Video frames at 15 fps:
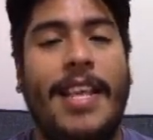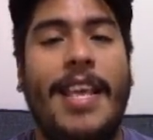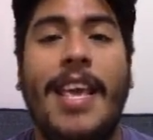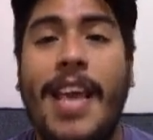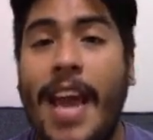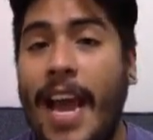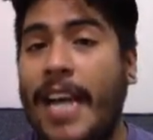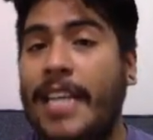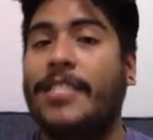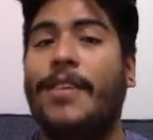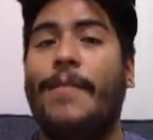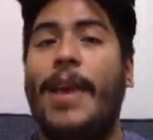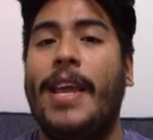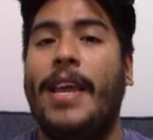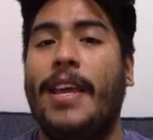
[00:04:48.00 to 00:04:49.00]
He has to
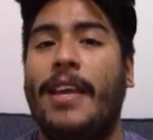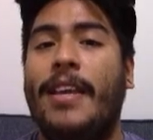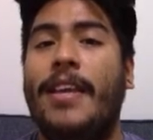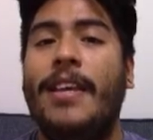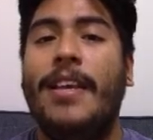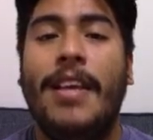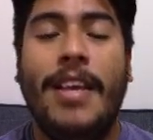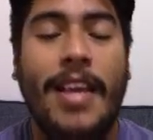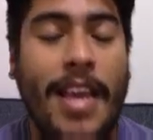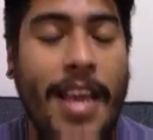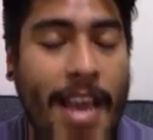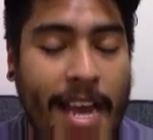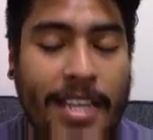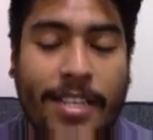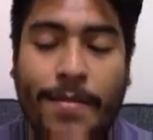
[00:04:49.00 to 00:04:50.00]
make it. He
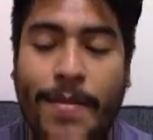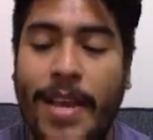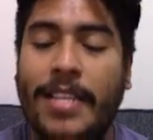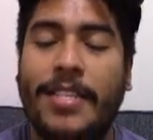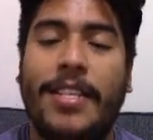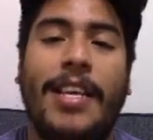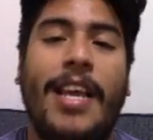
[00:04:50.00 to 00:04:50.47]
has to make it to the